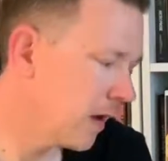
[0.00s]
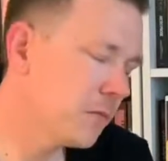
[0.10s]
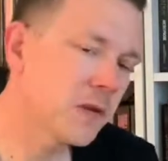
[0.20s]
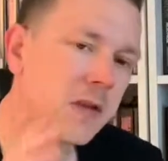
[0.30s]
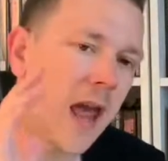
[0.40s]
It
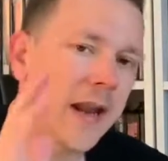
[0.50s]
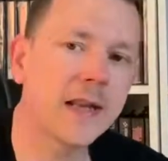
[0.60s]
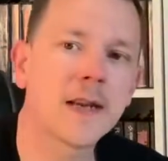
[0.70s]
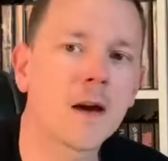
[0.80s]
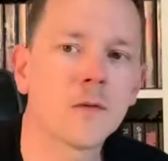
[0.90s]
was
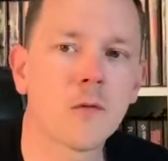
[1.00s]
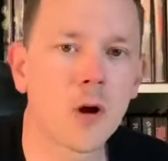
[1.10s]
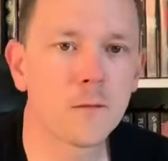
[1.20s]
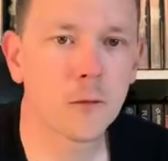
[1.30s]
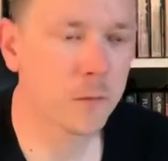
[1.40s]
any down the
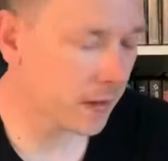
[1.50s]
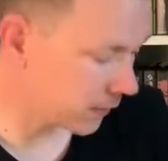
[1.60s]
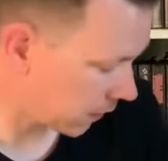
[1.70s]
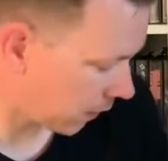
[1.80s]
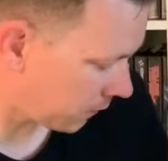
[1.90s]
road from me,
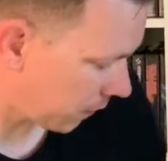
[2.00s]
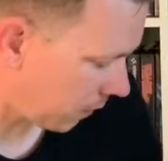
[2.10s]
so I